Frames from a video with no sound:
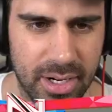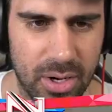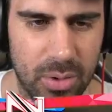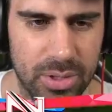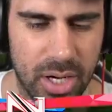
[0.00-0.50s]

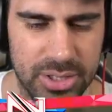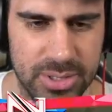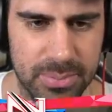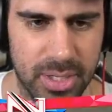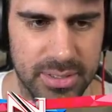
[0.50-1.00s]
own oxygen
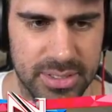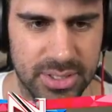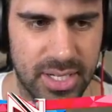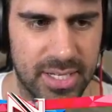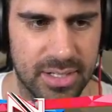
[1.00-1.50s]
processor
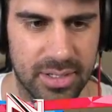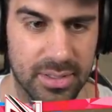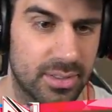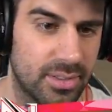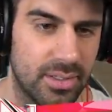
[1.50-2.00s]
in our
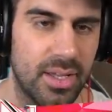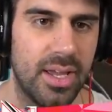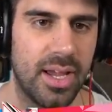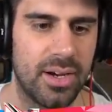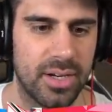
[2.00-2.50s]
little
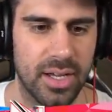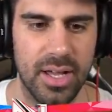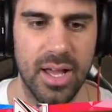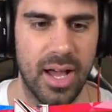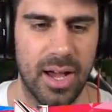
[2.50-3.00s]
area.
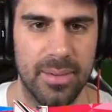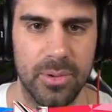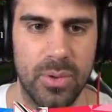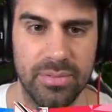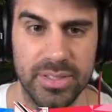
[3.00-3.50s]
Um,
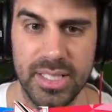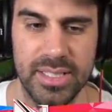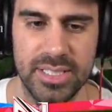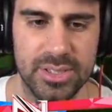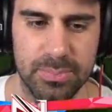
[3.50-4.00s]
whoever did
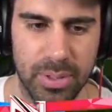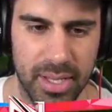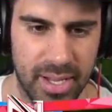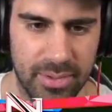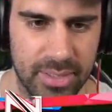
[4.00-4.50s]
this was probably
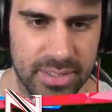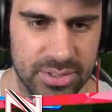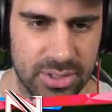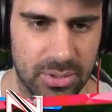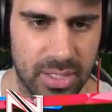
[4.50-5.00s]
Henry because there's
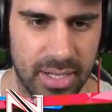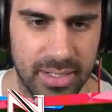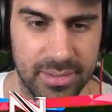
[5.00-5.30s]
no lighting.